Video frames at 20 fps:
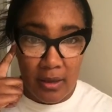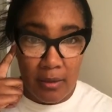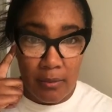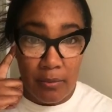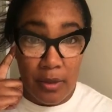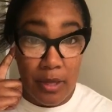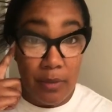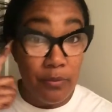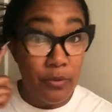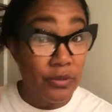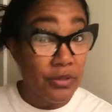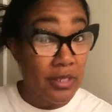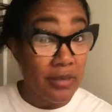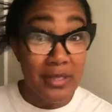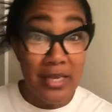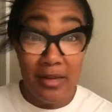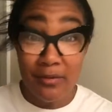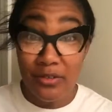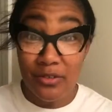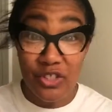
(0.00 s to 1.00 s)
People,
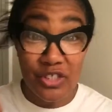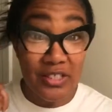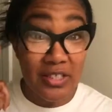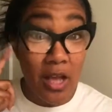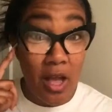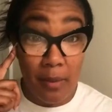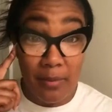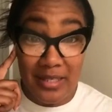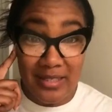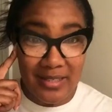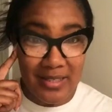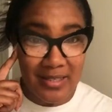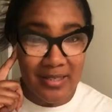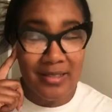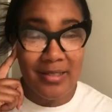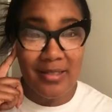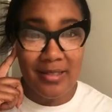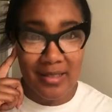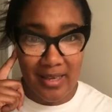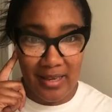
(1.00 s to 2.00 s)
sometimes just common sense,
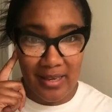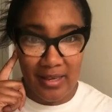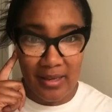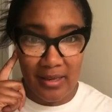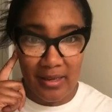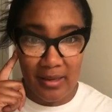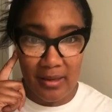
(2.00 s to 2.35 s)
think.